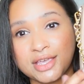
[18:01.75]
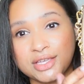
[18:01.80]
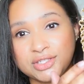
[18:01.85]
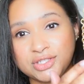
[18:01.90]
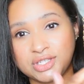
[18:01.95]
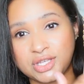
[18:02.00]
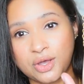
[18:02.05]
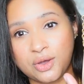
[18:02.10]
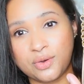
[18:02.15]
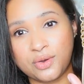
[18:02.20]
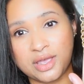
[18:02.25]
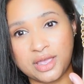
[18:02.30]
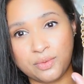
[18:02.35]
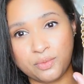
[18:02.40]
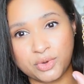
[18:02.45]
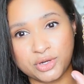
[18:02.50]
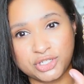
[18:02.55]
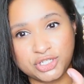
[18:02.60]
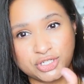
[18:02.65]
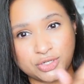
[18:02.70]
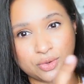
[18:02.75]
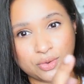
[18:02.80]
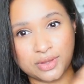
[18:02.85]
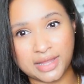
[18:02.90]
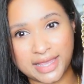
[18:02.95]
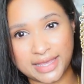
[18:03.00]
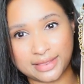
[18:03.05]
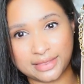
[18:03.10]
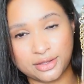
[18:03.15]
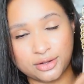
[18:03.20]
So it would show
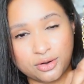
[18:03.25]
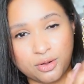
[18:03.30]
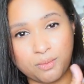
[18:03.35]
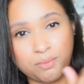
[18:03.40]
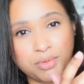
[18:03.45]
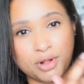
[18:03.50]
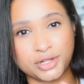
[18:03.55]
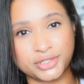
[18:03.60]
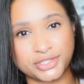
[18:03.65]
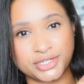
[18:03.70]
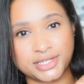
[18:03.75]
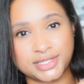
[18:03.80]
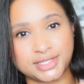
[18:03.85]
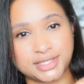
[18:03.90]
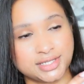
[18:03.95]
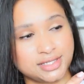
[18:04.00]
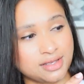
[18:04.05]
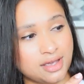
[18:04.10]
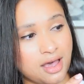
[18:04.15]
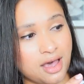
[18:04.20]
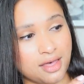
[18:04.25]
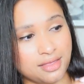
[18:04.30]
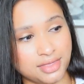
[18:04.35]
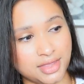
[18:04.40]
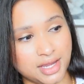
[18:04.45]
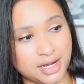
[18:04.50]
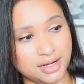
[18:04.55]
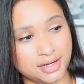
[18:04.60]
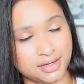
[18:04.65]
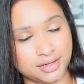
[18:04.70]
like little bulges on
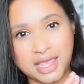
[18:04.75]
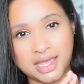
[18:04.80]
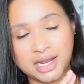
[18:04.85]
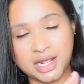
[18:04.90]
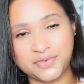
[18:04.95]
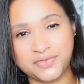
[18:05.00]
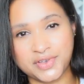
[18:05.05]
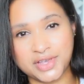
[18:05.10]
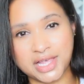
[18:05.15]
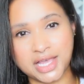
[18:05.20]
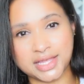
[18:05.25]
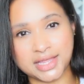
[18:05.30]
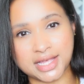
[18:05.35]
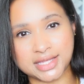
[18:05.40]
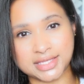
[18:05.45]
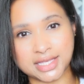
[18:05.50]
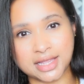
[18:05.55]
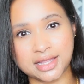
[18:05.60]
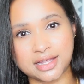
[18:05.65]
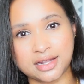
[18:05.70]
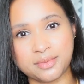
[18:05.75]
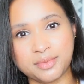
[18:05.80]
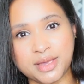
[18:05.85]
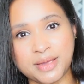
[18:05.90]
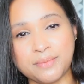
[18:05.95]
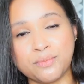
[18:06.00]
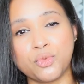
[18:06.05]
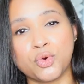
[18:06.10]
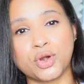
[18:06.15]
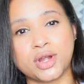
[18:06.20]
there, and I feel like that's a little
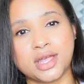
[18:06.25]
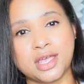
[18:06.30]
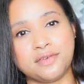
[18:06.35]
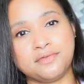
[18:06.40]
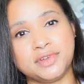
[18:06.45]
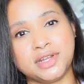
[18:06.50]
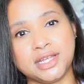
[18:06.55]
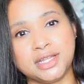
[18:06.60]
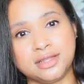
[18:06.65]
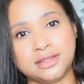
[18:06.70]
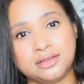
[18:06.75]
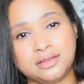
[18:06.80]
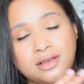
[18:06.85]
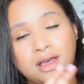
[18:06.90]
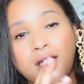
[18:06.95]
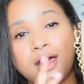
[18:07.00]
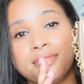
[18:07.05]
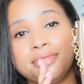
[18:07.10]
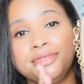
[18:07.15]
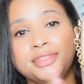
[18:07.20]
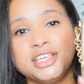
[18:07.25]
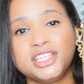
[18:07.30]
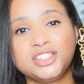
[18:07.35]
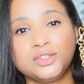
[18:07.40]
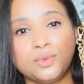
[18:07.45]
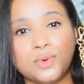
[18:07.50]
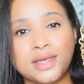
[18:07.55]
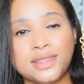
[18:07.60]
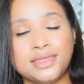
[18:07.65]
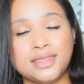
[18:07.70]
bit more evident on
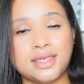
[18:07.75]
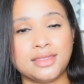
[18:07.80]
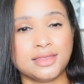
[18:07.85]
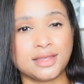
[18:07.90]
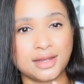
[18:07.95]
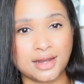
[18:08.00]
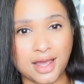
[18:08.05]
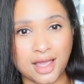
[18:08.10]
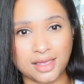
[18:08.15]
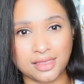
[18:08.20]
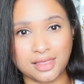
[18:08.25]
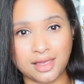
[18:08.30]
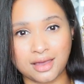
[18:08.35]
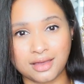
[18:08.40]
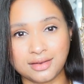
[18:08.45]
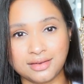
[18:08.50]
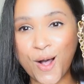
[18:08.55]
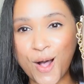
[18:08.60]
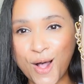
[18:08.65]
this one than the nylon.